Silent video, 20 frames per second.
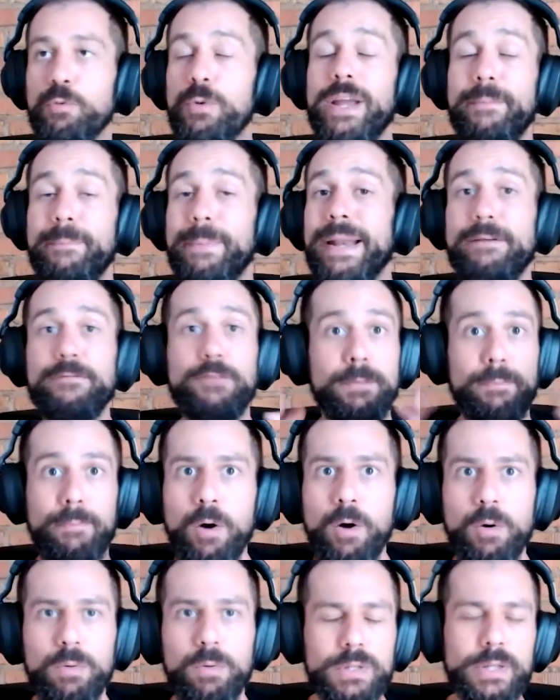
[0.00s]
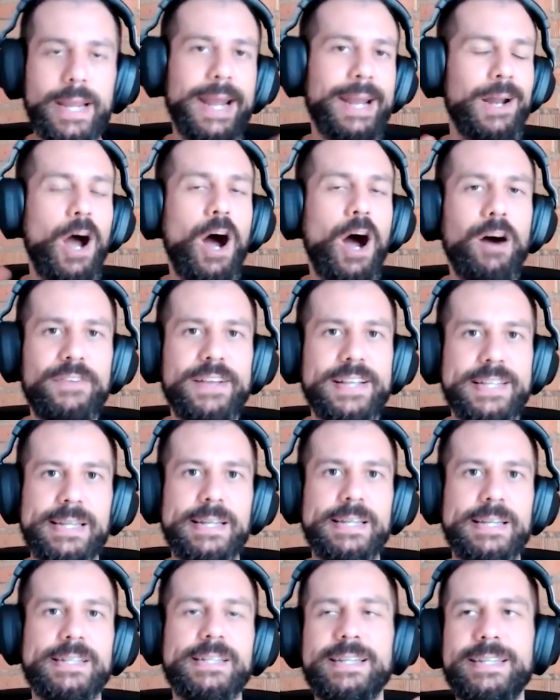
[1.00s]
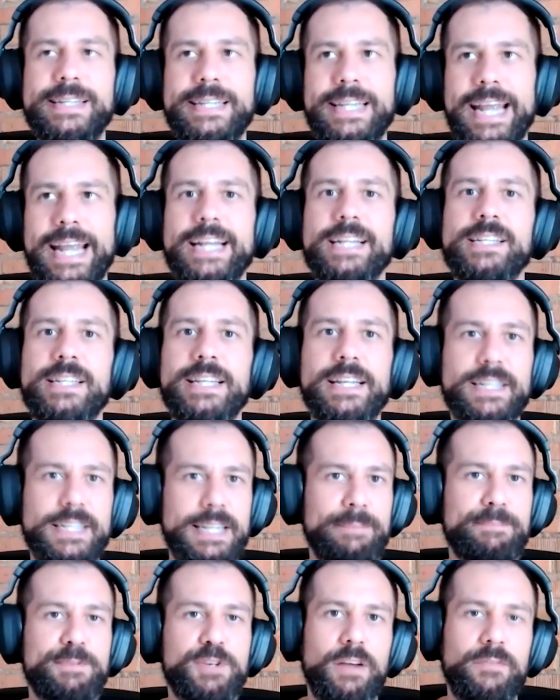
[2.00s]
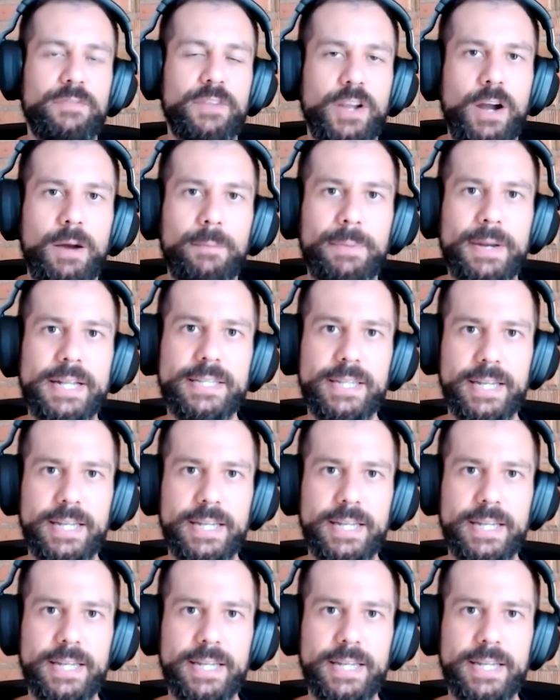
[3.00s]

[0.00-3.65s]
We have been remote and officeless since the inception of the company,